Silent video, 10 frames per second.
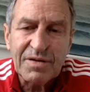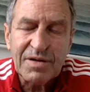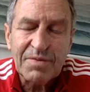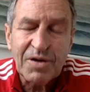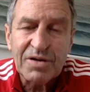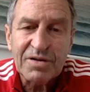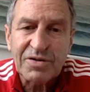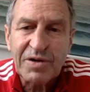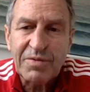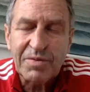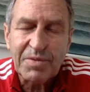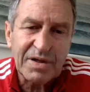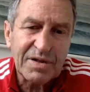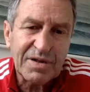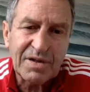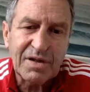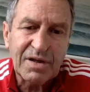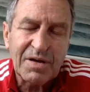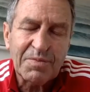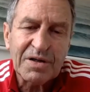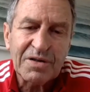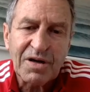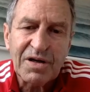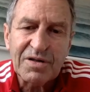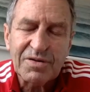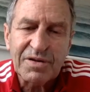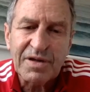you might have disagreed with it, but committed totally to it.